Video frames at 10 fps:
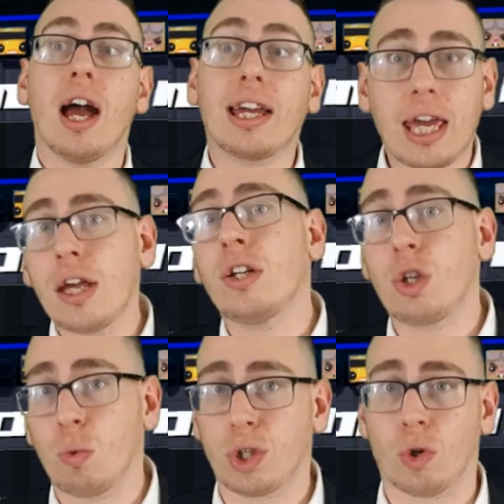akin
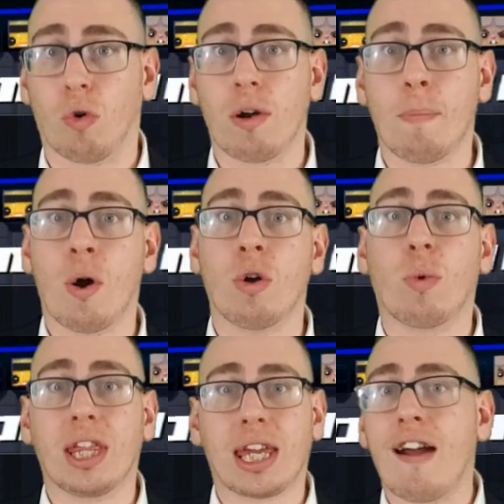to a story mode
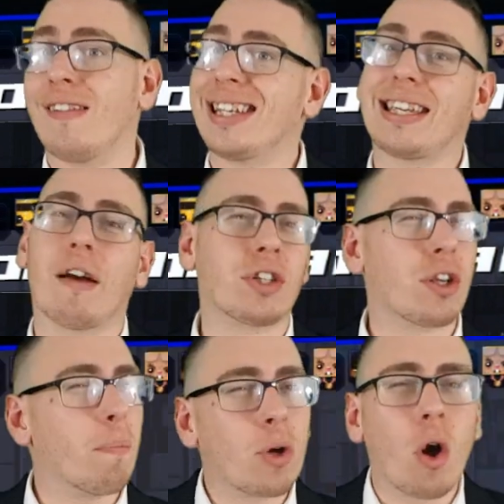where the characters have
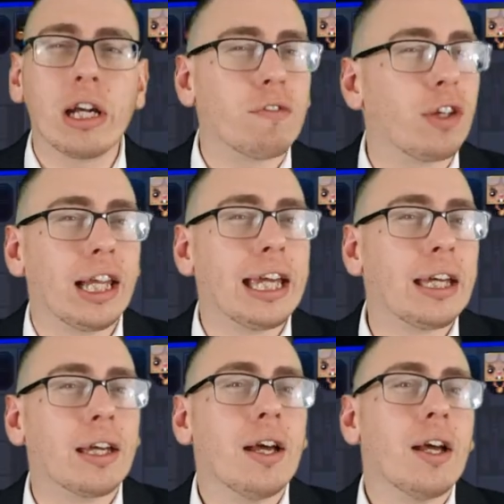some kind of
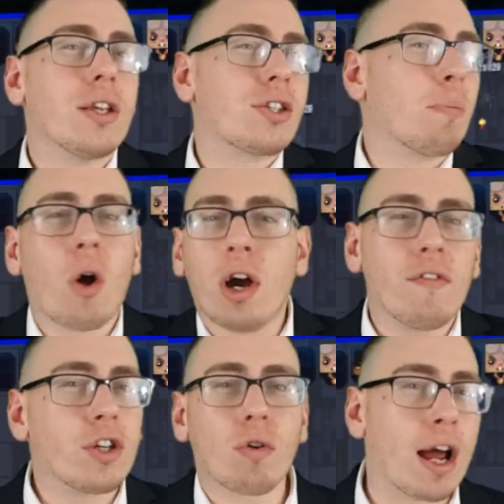link, some
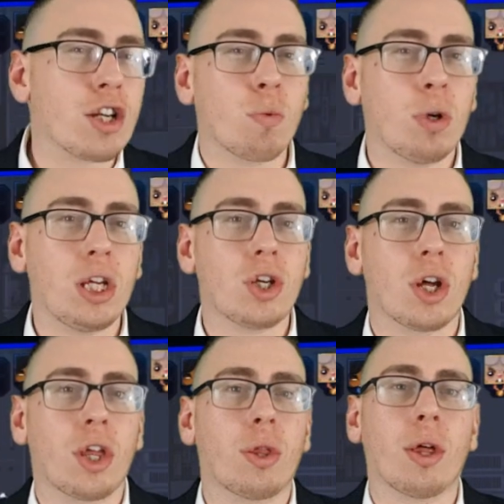kind of interaction with
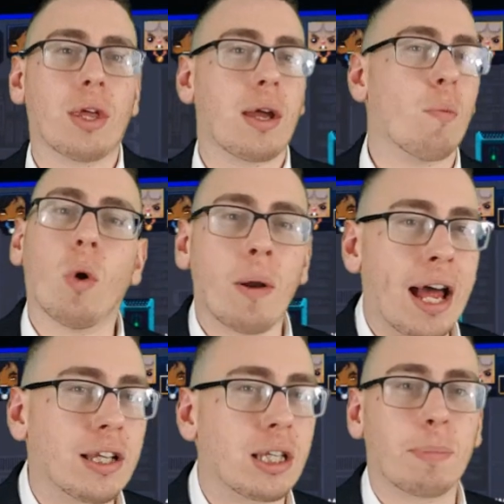each other, that one
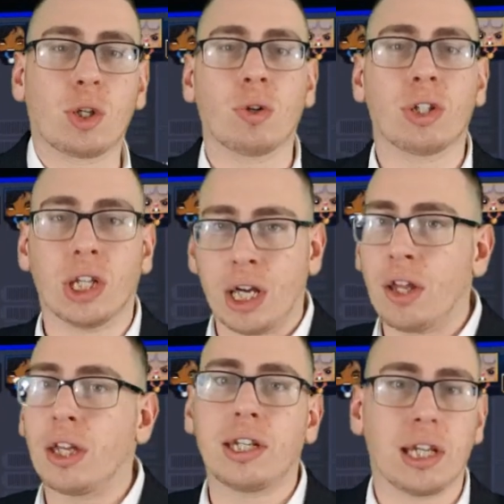hands the baton to the
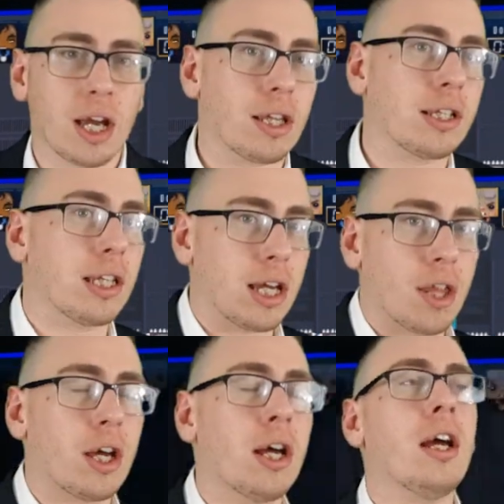other, to the other, to the
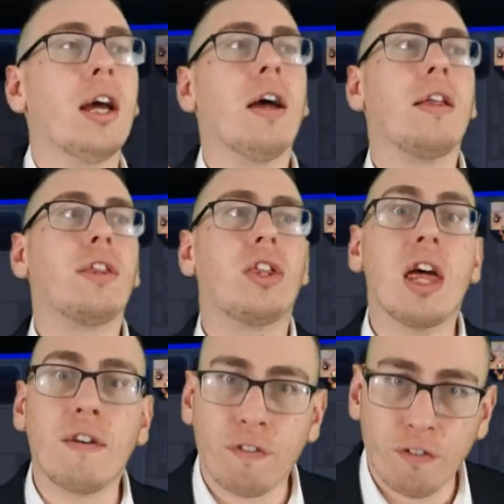other,
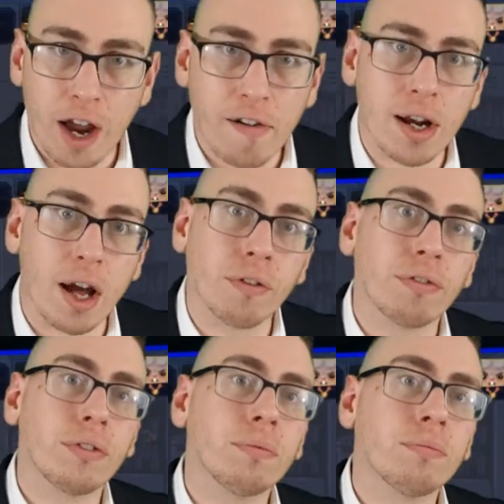then fair
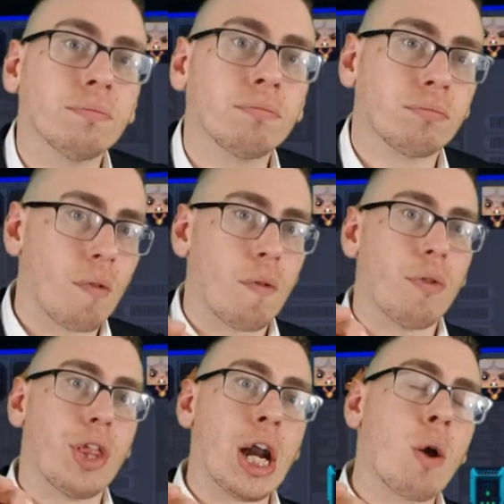enough.
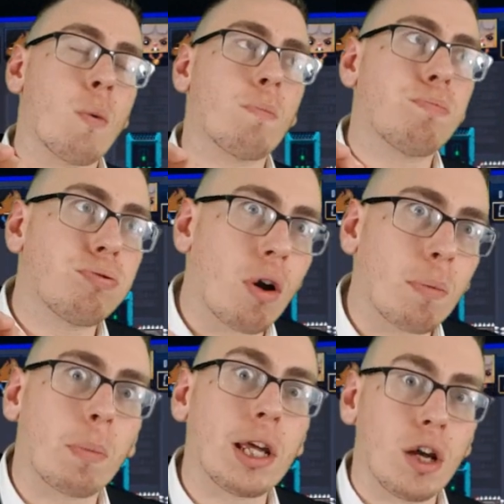Then I would
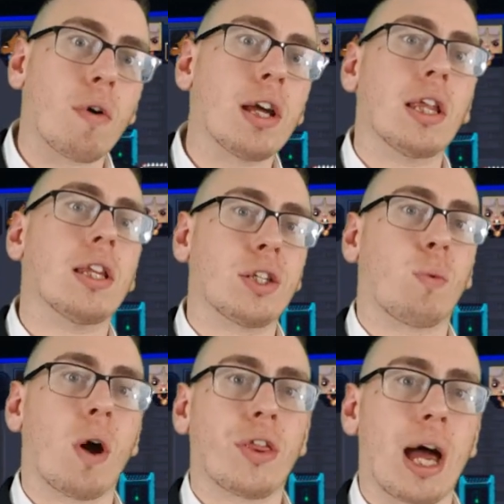probably agree that this
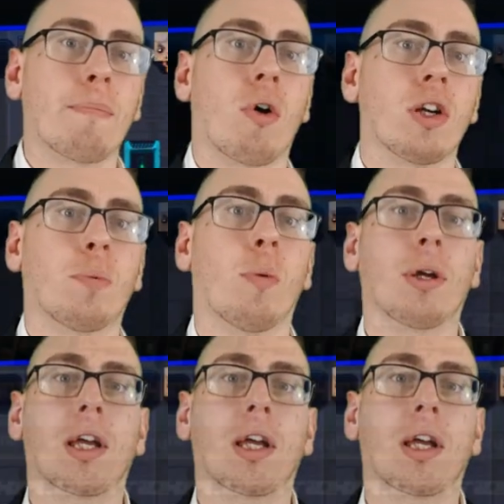is worth that price point,